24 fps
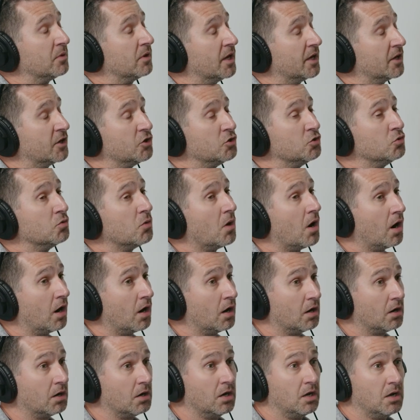like you
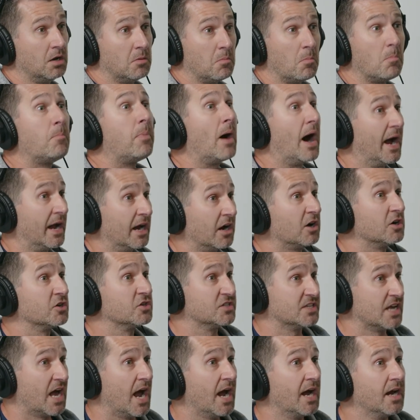are by our
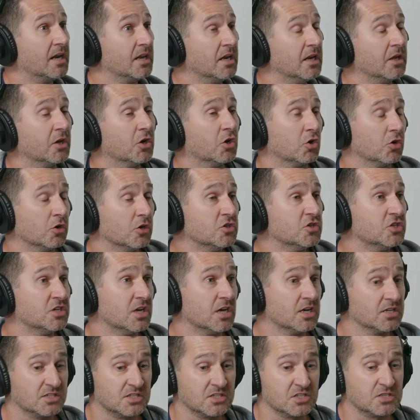side and encouraging
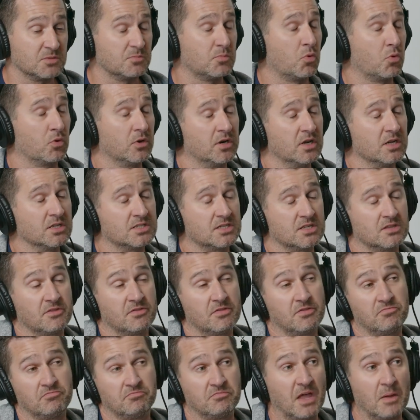us and supporting us,
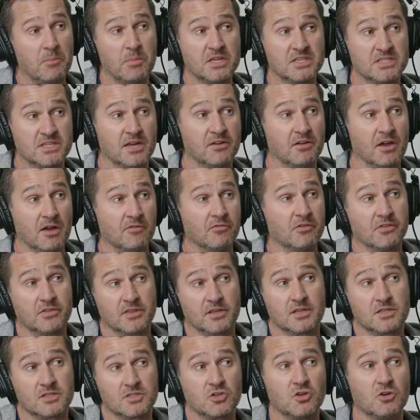that means
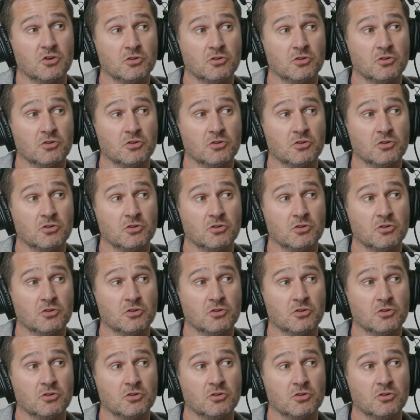everything. So,